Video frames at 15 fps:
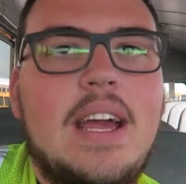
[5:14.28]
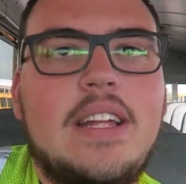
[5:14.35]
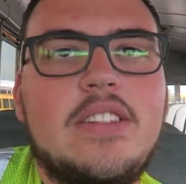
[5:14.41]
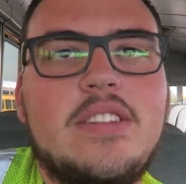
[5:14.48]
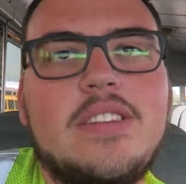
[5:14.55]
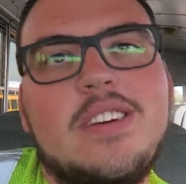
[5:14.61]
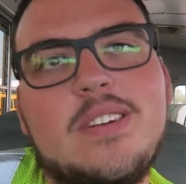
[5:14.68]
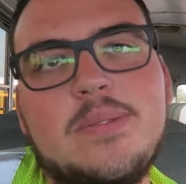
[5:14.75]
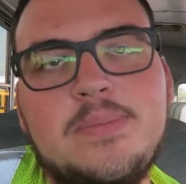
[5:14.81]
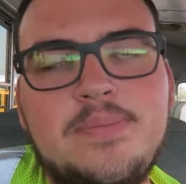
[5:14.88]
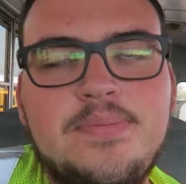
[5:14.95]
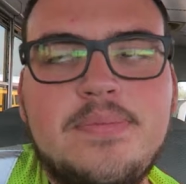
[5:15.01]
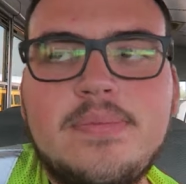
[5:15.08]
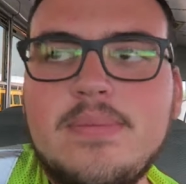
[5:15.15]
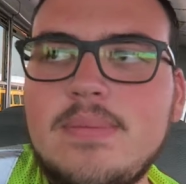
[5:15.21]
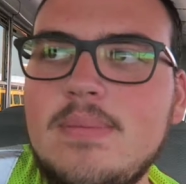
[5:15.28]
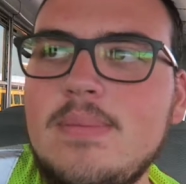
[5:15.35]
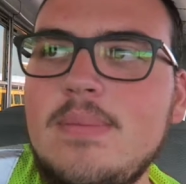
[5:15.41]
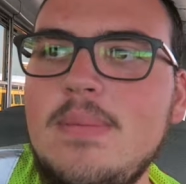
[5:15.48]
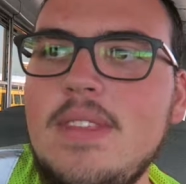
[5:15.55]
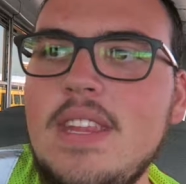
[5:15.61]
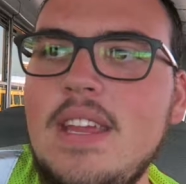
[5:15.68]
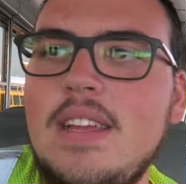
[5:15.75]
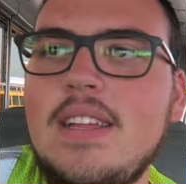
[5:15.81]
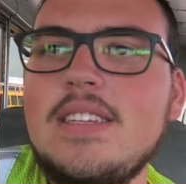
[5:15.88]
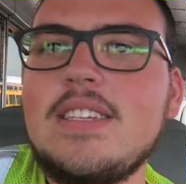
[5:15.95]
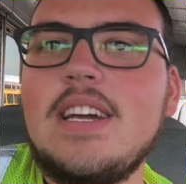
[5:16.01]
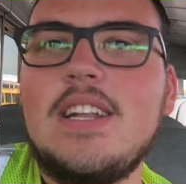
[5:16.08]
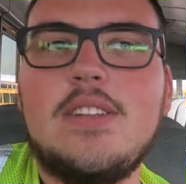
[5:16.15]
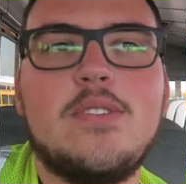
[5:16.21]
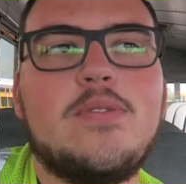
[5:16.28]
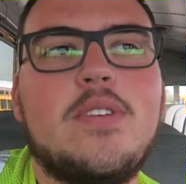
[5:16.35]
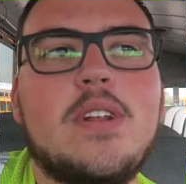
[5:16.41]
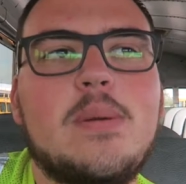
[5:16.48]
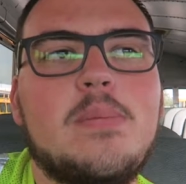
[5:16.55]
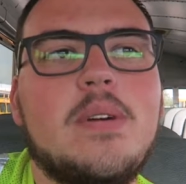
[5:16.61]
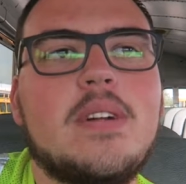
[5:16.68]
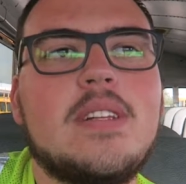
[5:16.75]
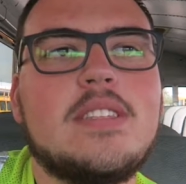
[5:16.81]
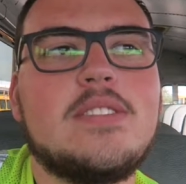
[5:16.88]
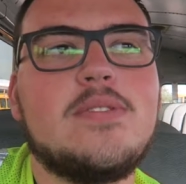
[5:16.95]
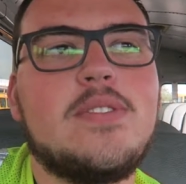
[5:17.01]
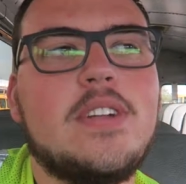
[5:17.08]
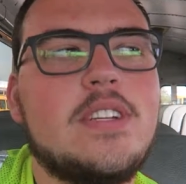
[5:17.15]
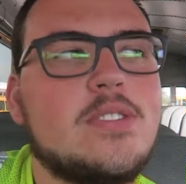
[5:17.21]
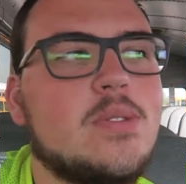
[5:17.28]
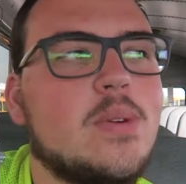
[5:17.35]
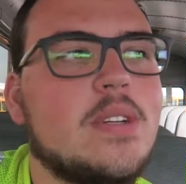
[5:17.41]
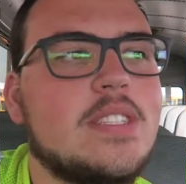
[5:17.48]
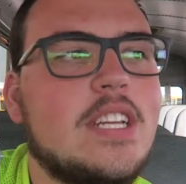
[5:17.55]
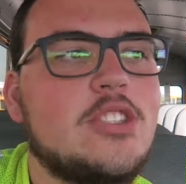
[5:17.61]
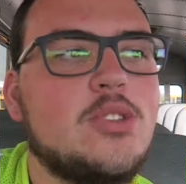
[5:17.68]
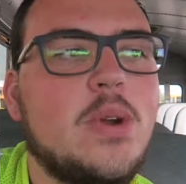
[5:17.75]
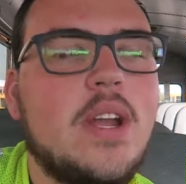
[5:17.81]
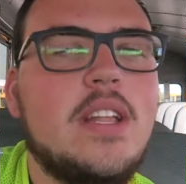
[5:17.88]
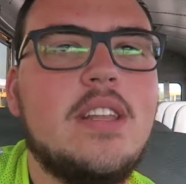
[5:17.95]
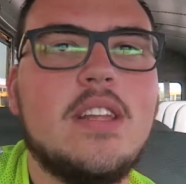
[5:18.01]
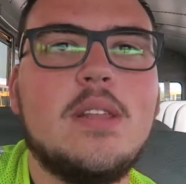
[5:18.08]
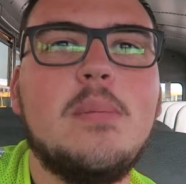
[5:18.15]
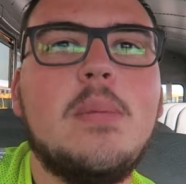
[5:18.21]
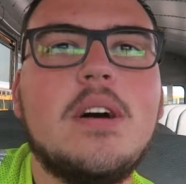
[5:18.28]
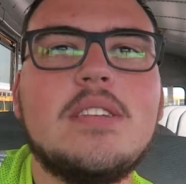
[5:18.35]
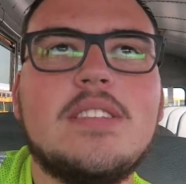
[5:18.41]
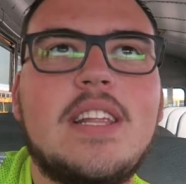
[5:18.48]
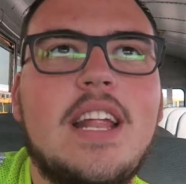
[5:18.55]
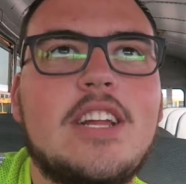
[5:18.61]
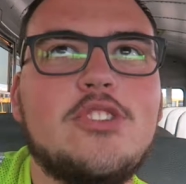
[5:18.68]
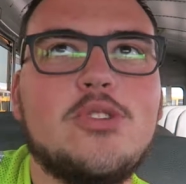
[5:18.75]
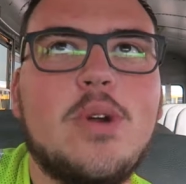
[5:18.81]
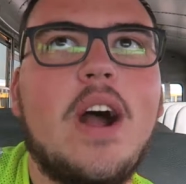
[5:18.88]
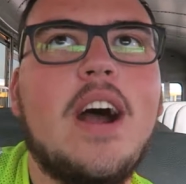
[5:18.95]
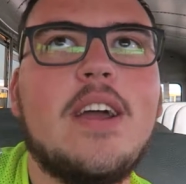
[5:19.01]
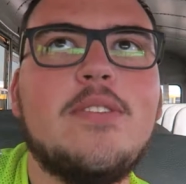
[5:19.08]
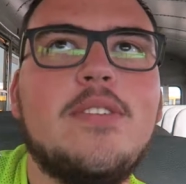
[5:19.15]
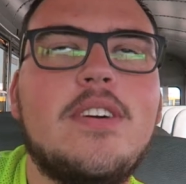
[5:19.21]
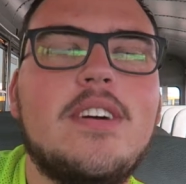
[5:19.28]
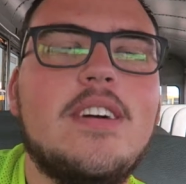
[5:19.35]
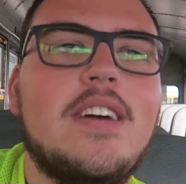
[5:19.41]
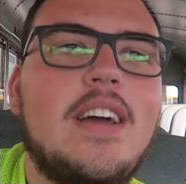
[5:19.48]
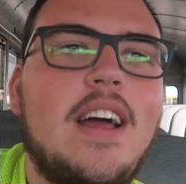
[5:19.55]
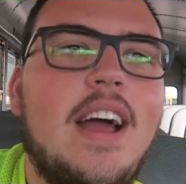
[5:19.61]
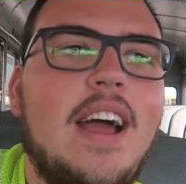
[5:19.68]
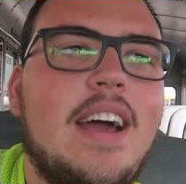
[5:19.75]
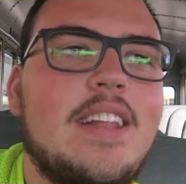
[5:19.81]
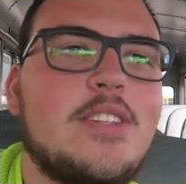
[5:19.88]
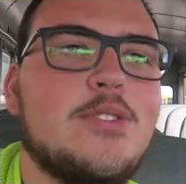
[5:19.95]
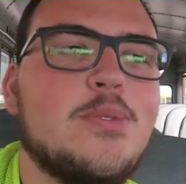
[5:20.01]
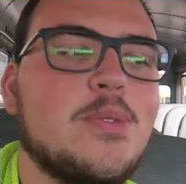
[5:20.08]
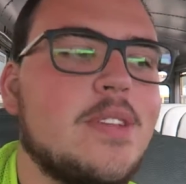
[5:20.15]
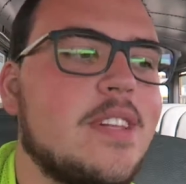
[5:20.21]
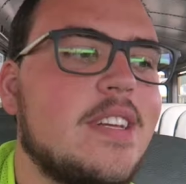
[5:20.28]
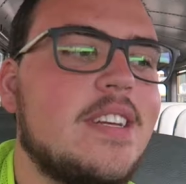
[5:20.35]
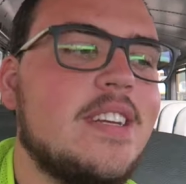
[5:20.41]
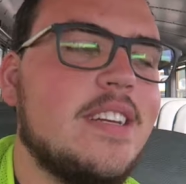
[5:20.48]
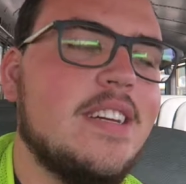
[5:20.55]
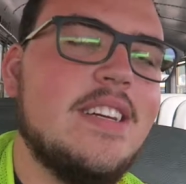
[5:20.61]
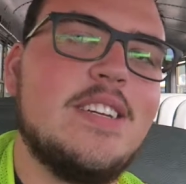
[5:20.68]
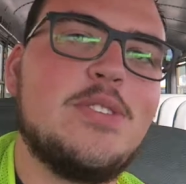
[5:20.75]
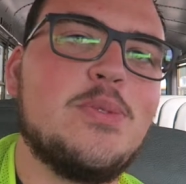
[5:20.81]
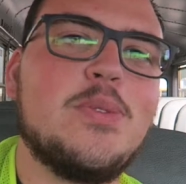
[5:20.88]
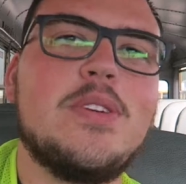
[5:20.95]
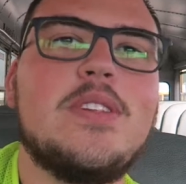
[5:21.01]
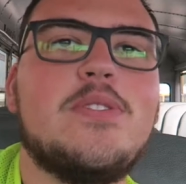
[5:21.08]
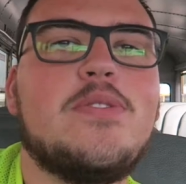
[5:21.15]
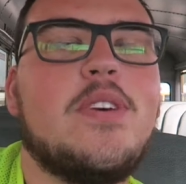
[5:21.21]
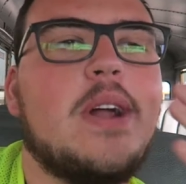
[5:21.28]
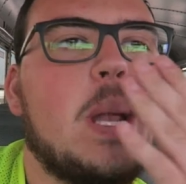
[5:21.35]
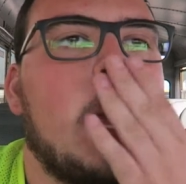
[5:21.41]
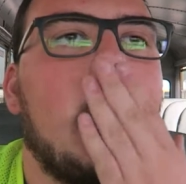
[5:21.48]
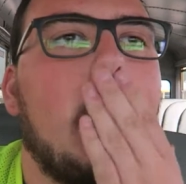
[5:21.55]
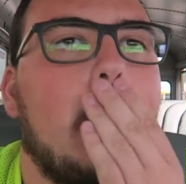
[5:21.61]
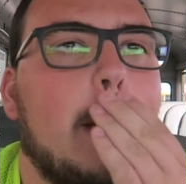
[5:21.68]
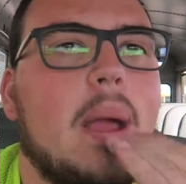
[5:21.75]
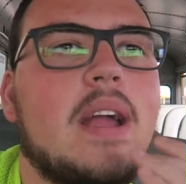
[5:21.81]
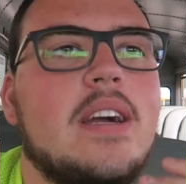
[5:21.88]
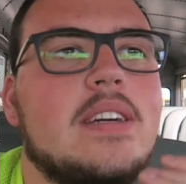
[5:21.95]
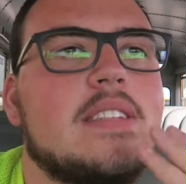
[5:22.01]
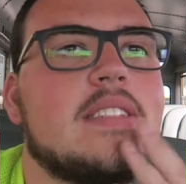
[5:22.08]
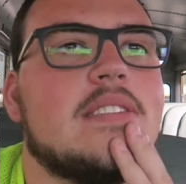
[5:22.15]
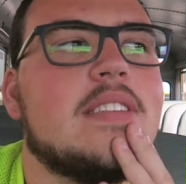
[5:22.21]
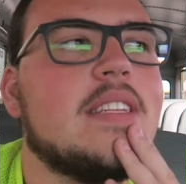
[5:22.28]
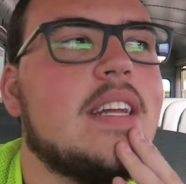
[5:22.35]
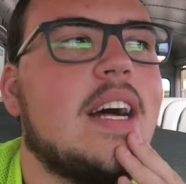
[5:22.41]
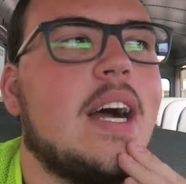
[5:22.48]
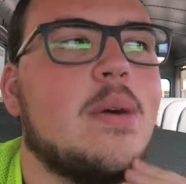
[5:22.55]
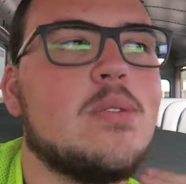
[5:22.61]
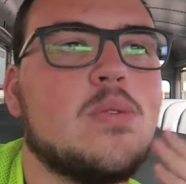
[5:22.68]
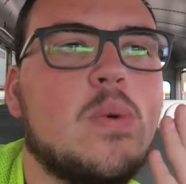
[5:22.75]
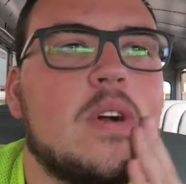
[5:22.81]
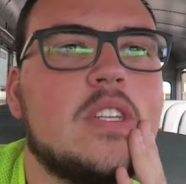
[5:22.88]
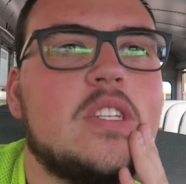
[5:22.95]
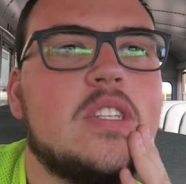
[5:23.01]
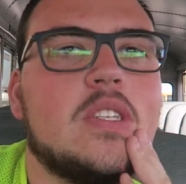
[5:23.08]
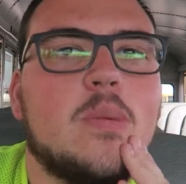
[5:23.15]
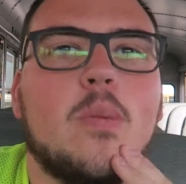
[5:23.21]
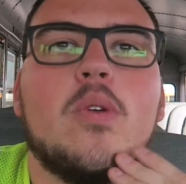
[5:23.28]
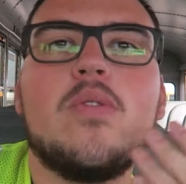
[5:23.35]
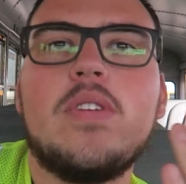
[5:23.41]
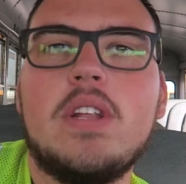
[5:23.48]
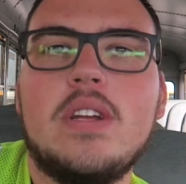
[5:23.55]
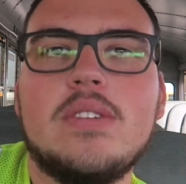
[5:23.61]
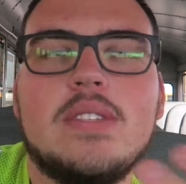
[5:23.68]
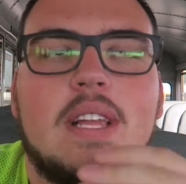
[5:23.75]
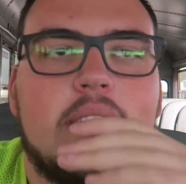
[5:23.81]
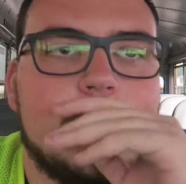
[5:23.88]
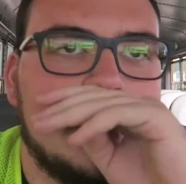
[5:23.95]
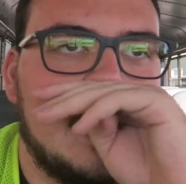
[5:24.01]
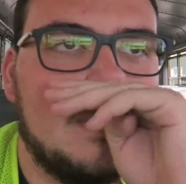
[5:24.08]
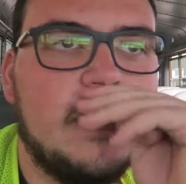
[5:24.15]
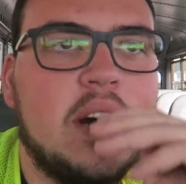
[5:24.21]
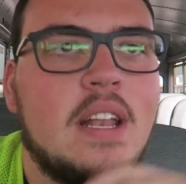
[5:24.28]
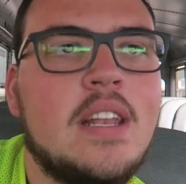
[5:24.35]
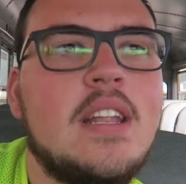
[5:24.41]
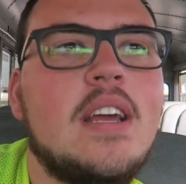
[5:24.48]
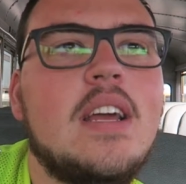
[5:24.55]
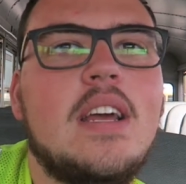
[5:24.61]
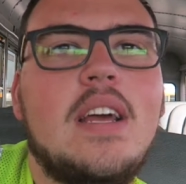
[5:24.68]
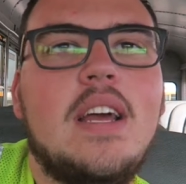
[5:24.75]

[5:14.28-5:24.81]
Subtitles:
And so that's kind of the funny part. That's the funny story, is I trained on the bus that I drive, and it's really funny, because I was watching some old videos last night of mine,